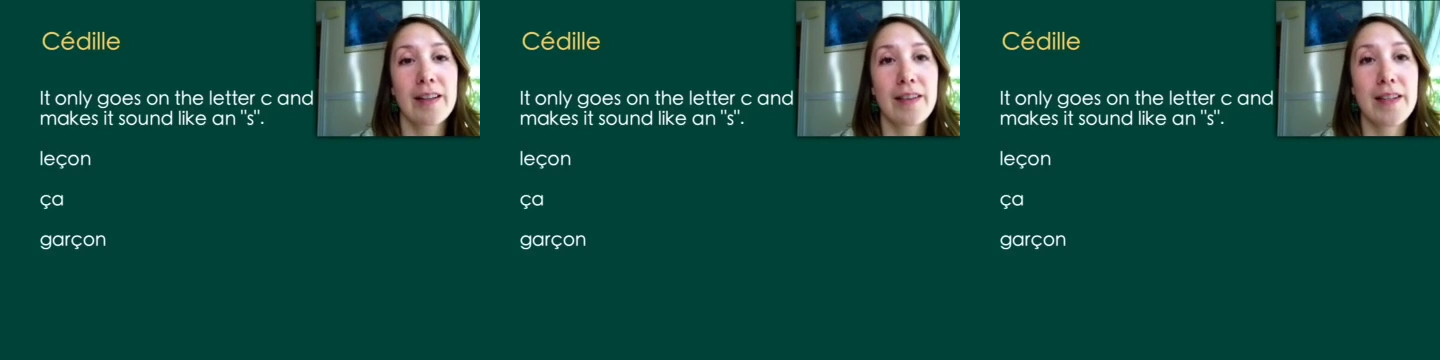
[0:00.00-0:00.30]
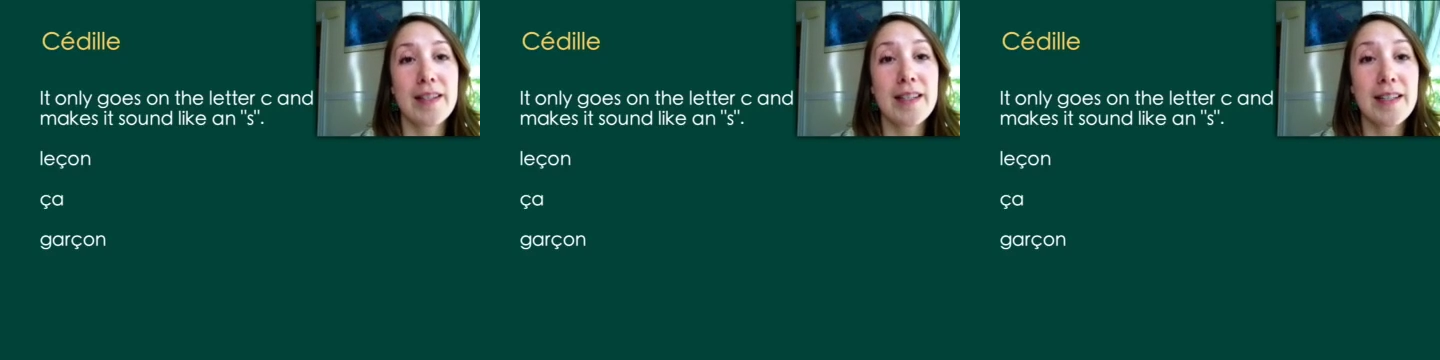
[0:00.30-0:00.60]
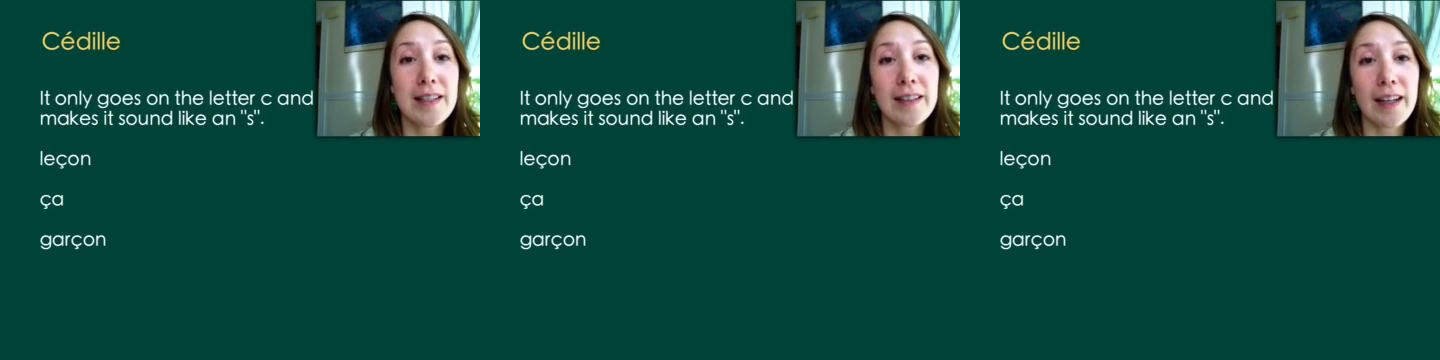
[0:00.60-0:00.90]
the
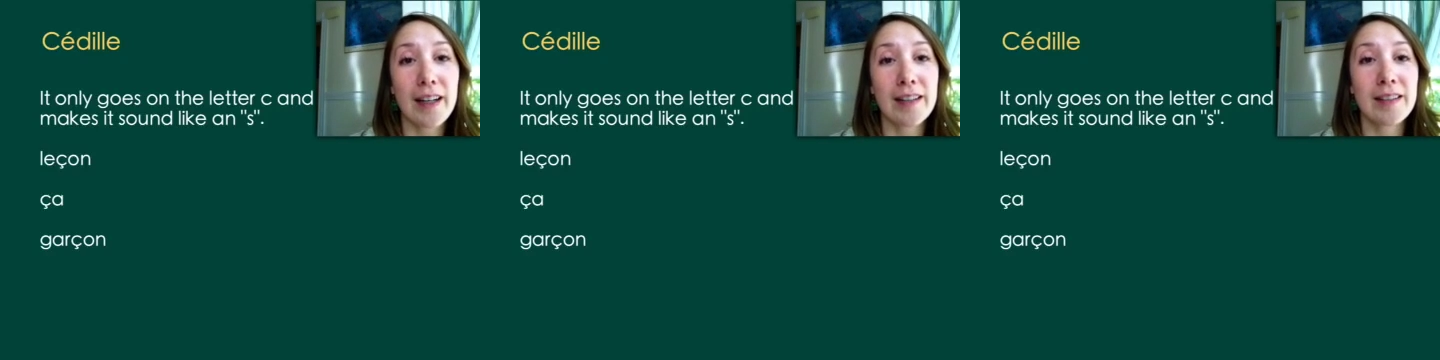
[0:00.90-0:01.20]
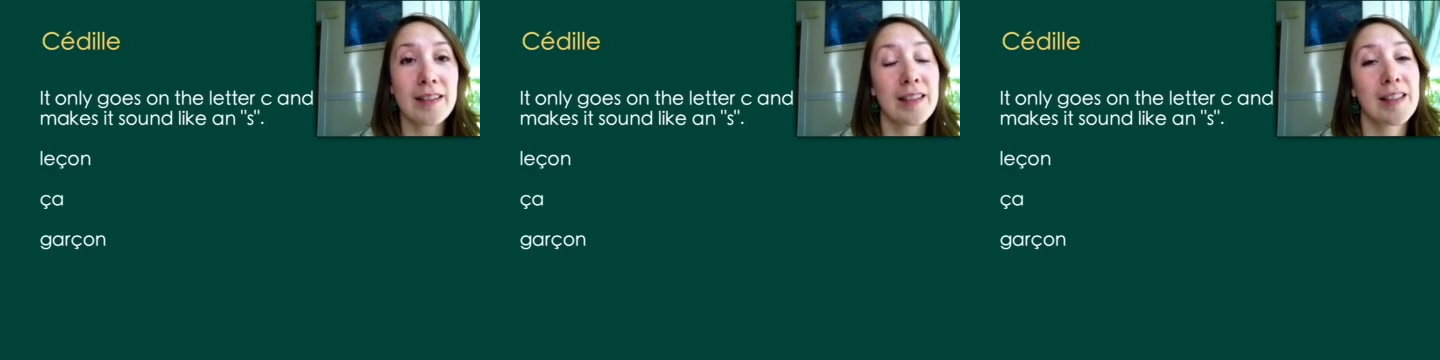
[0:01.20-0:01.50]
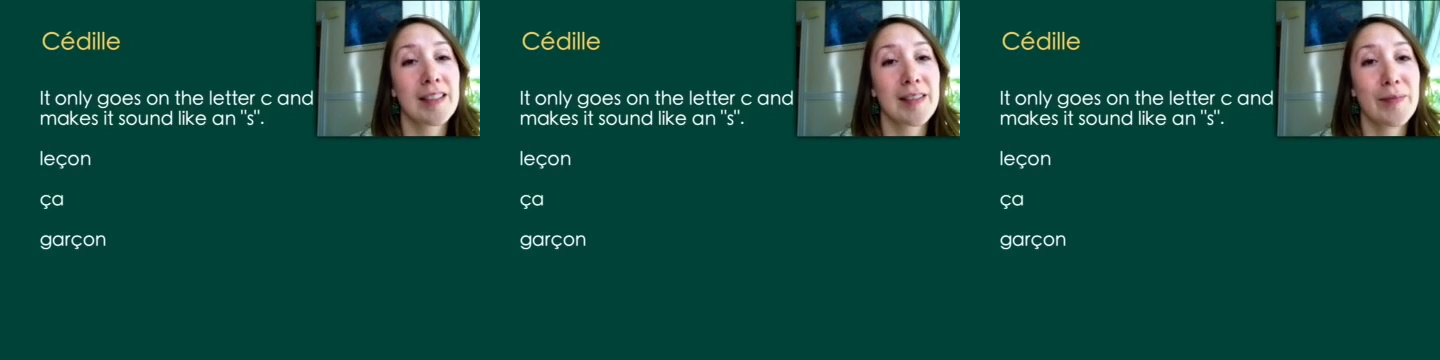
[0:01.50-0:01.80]
cedilla
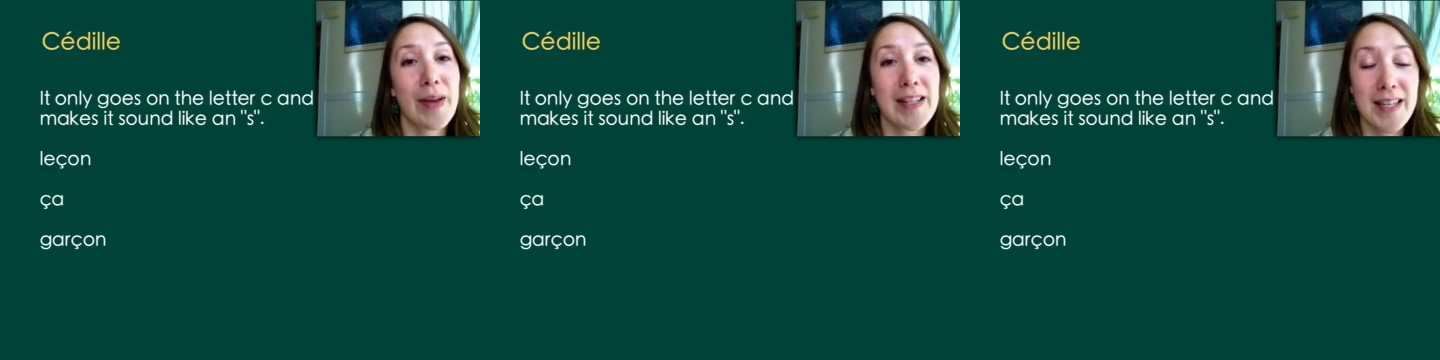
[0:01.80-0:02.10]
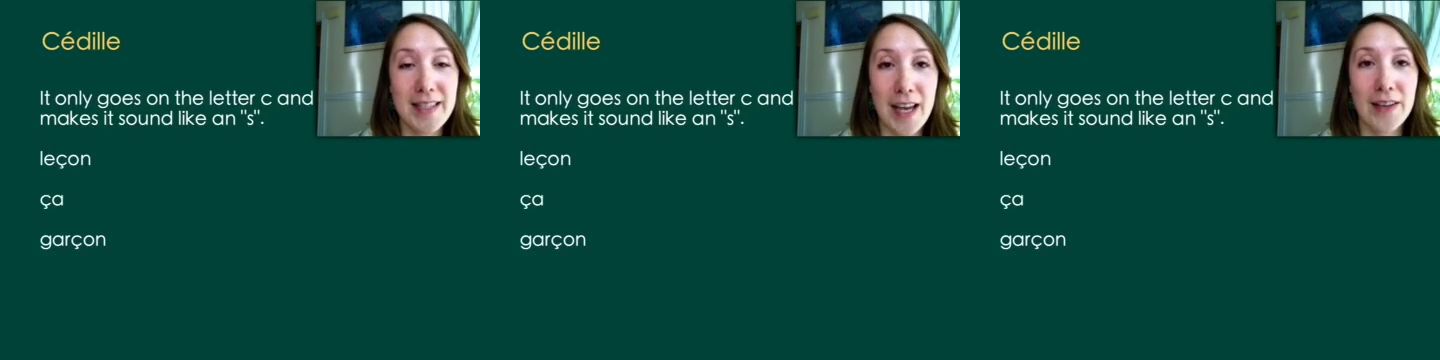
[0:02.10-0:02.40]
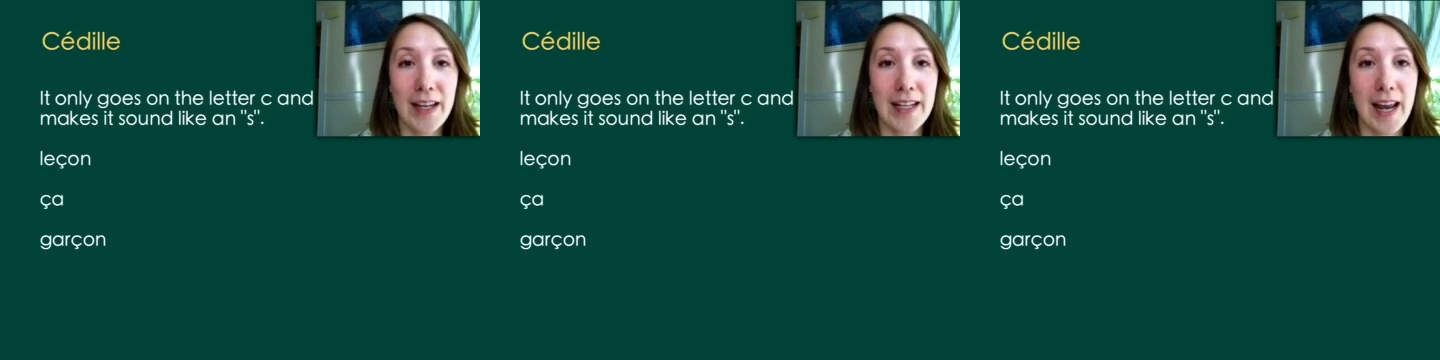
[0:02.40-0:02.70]
makes it sound
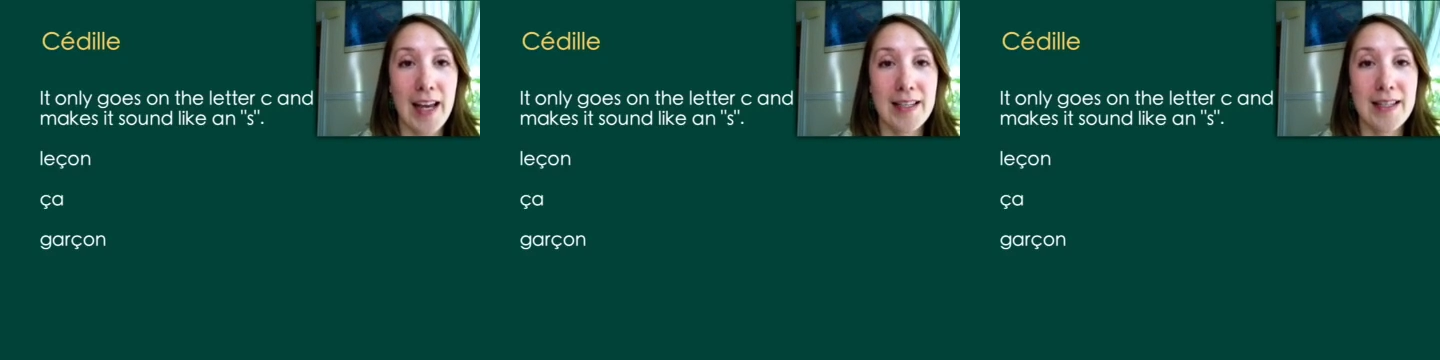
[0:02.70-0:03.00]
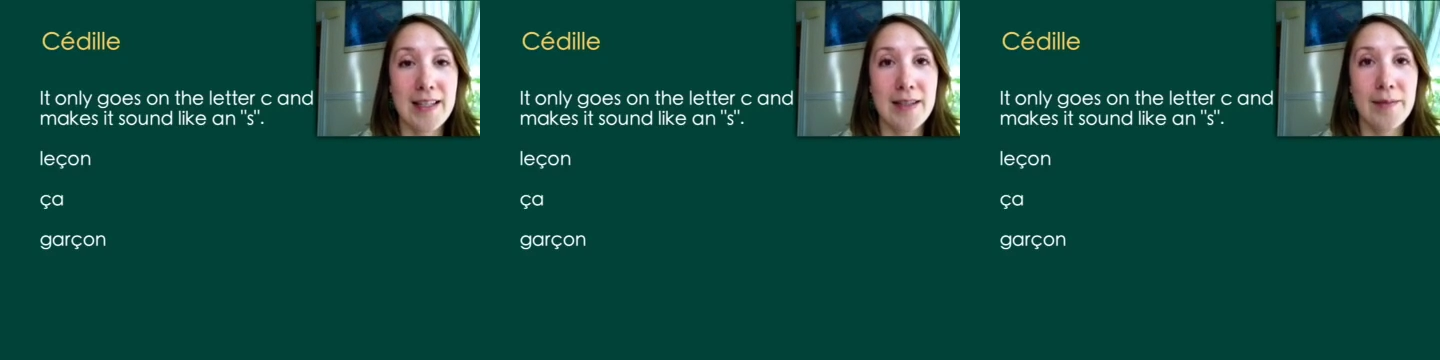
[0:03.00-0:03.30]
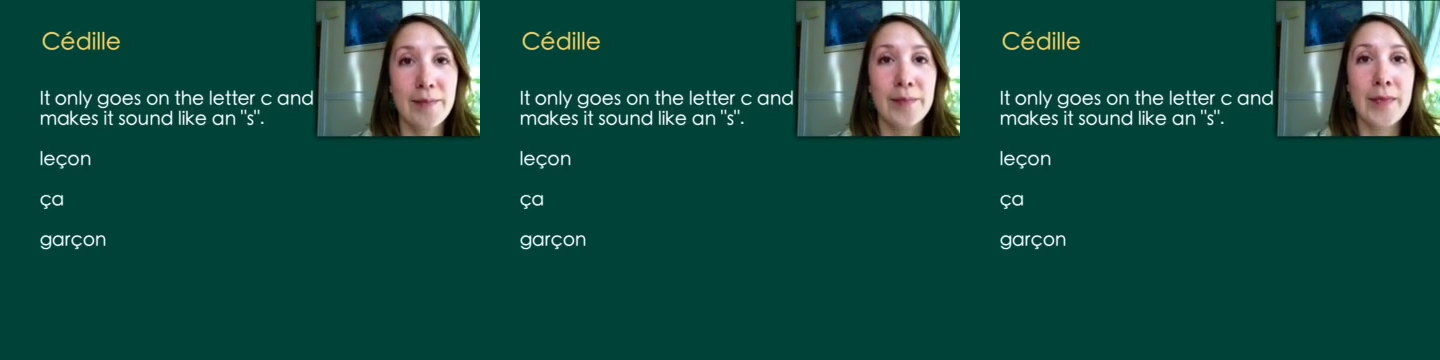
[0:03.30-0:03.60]
like an S.
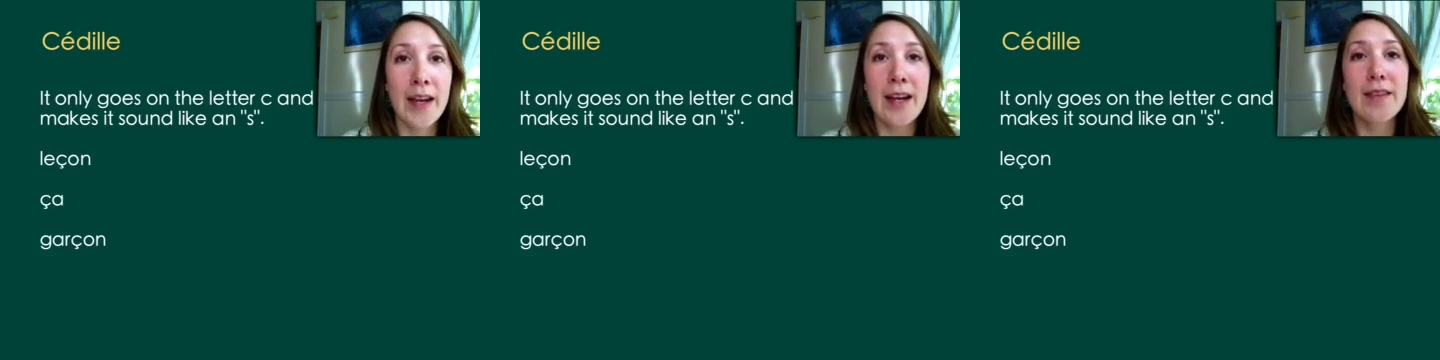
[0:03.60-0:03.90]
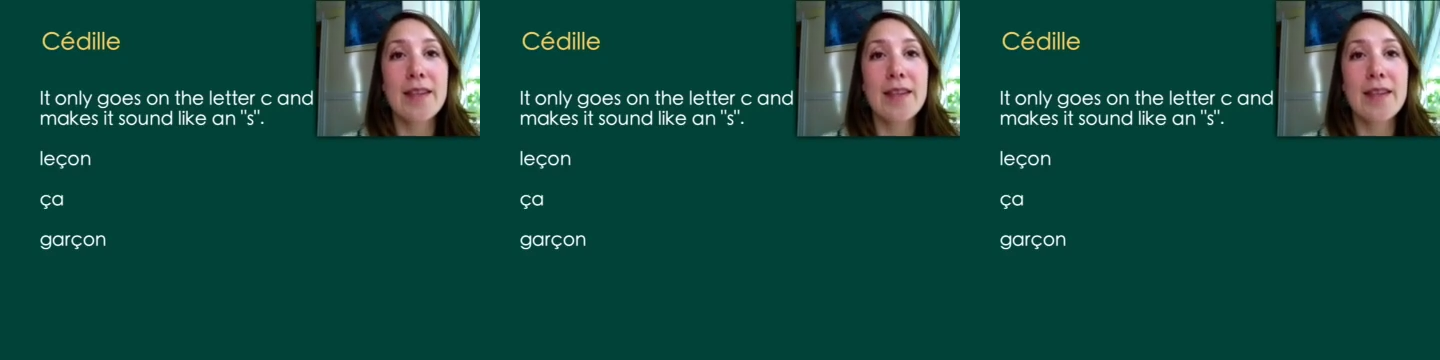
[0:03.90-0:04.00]
The